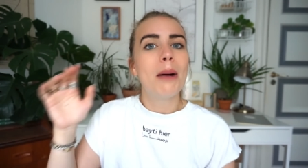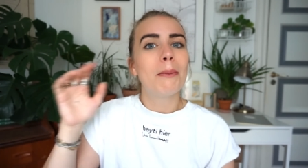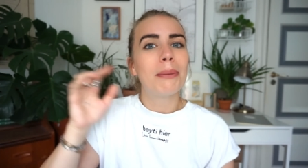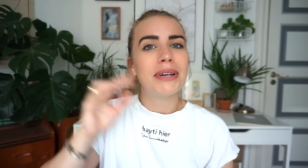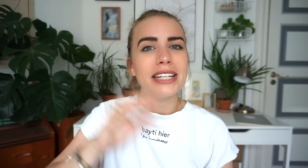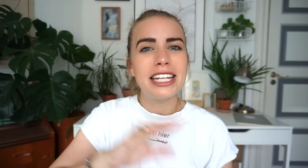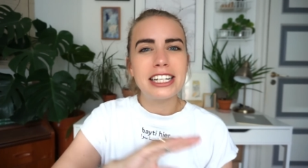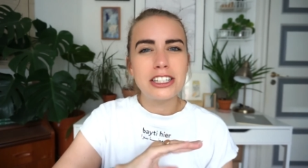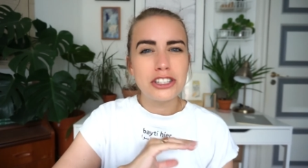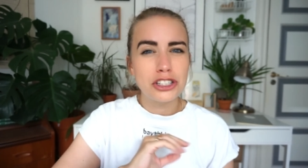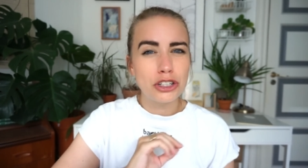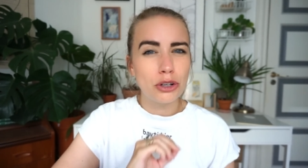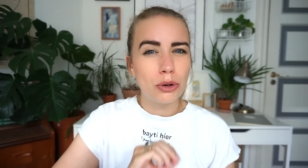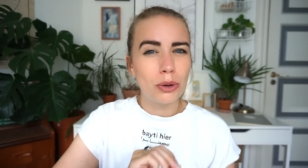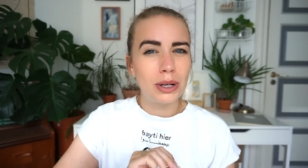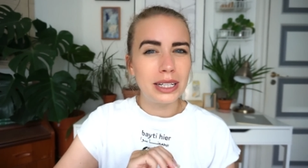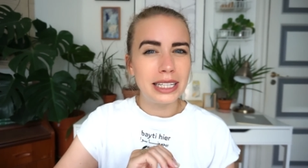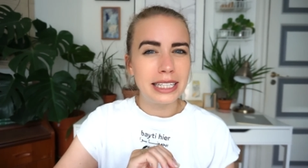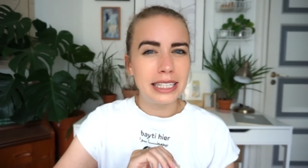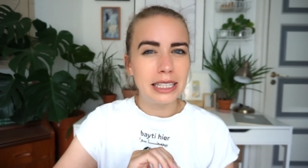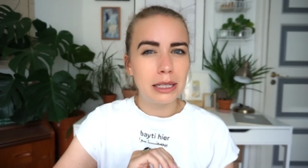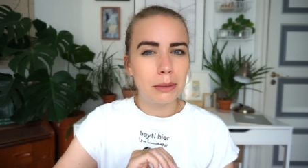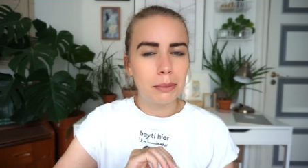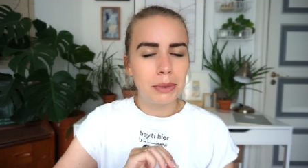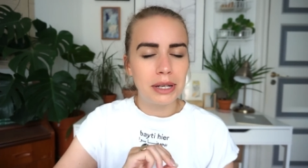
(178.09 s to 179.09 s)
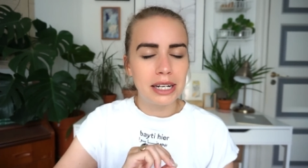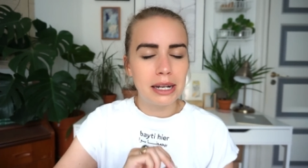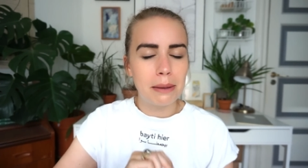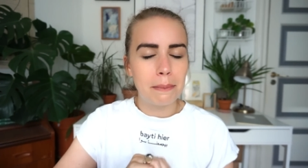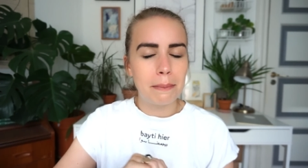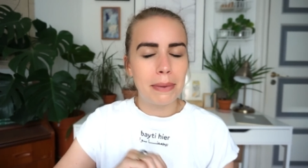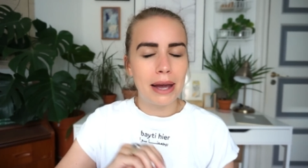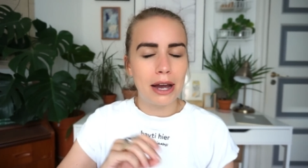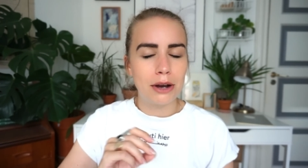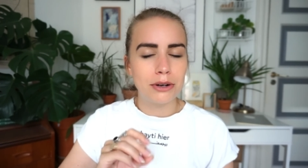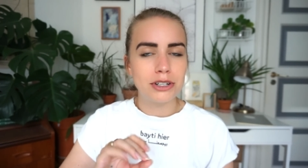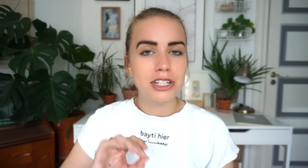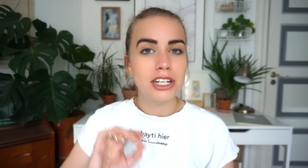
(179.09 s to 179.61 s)
But let's talk a little bit
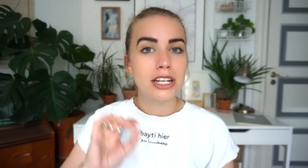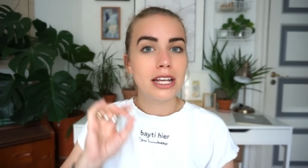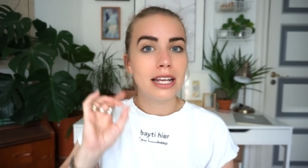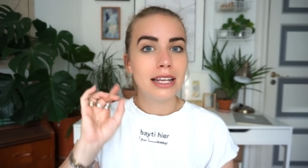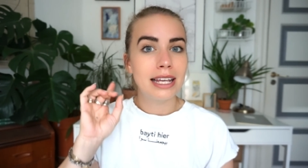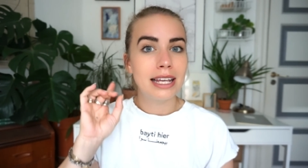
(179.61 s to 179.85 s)
about